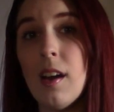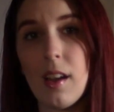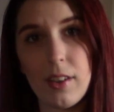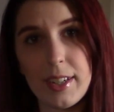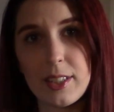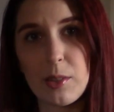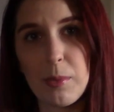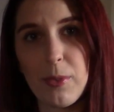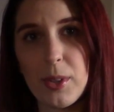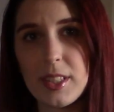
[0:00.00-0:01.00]
Alright, so
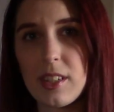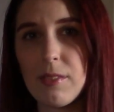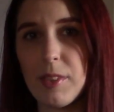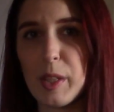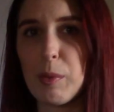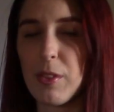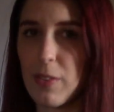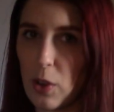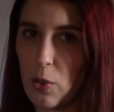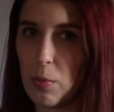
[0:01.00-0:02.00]
before I start filling with
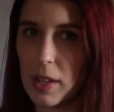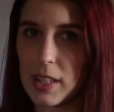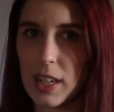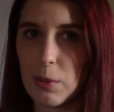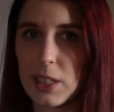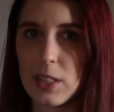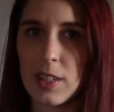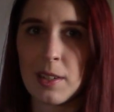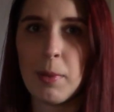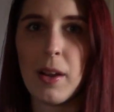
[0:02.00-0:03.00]
foam, I kind of want to
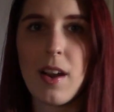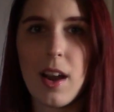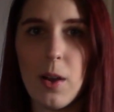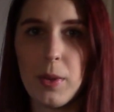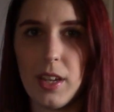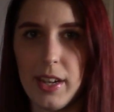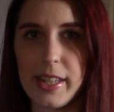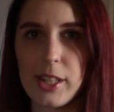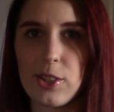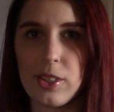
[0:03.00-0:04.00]
talk about how we
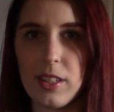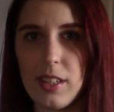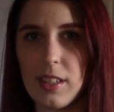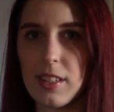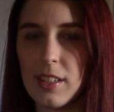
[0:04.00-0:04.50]
actually